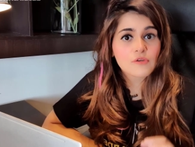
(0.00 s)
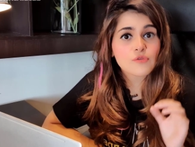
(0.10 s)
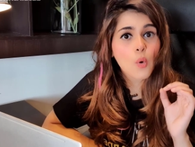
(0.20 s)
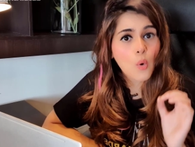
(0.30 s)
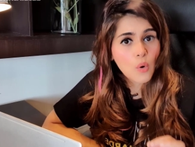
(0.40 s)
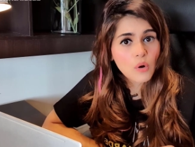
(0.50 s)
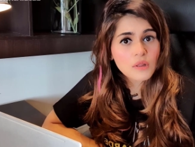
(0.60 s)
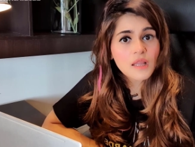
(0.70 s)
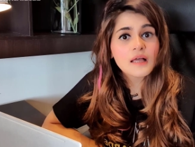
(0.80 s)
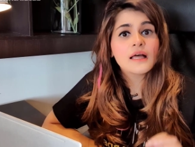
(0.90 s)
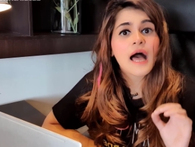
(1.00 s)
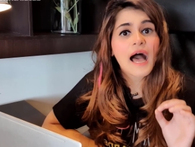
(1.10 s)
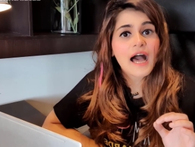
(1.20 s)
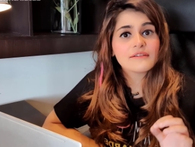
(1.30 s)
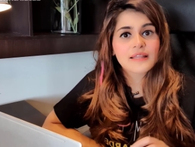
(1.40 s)
If all
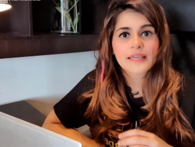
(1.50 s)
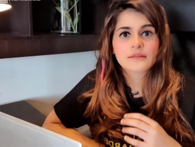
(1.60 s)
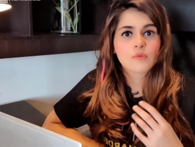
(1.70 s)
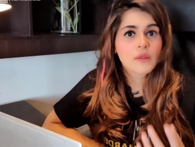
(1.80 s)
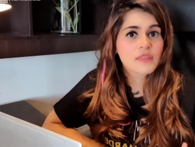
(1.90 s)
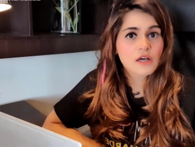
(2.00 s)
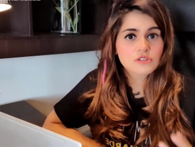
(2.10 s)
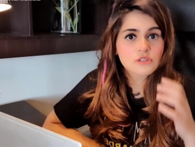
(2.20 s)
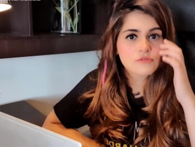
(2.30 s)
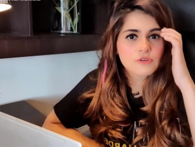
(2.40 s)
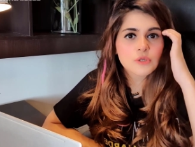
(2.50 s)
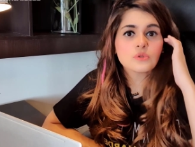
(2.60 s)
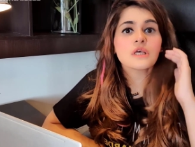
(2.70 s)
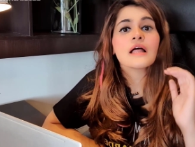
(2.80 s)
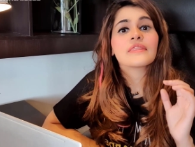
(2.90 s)
have like 1000
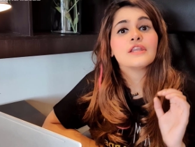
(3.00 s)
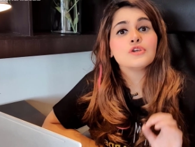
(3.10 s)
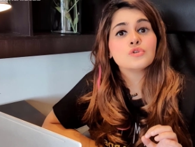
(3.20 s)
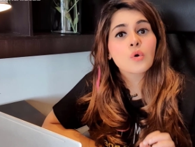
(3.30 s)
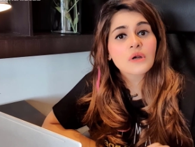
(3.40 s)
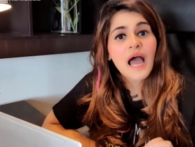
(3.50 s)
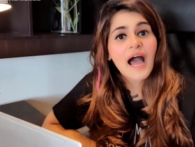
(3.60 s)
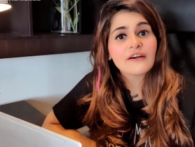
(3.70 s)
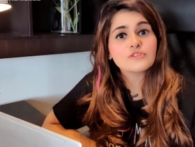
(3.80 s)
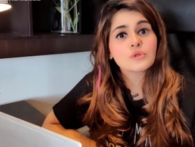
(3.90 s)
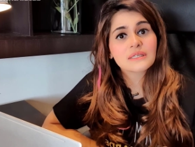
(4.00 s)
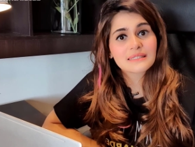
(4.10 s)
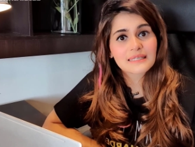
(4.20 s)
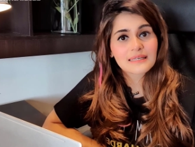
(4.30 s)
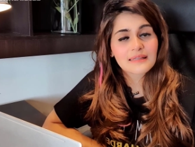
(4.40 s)
reviews, then you don't have to
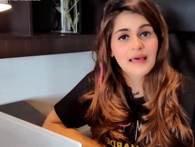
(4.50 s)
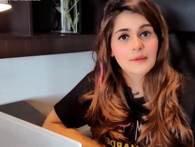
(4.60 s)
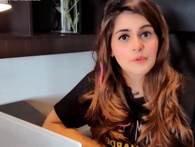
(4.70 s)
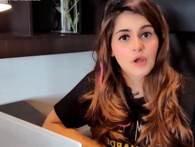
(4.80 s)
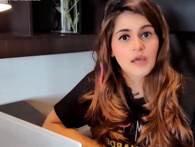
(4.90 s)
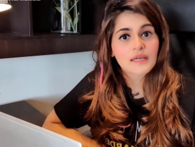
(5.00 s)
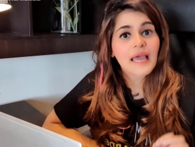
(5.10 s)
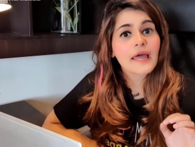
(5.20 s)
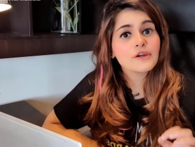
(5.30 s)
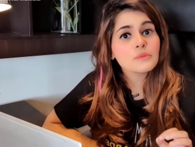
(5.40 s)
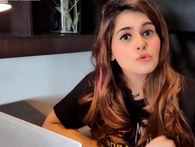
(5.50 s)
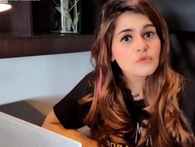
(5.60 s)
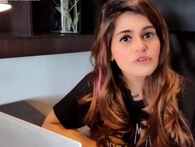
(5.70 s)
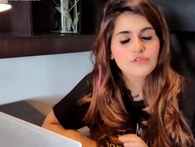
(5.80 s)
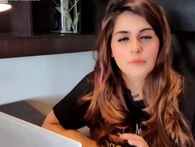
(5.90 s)
consider that product and
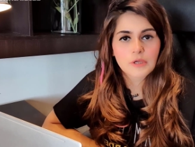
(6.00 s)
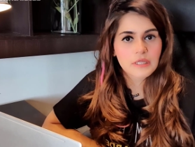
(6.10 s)
remove it from your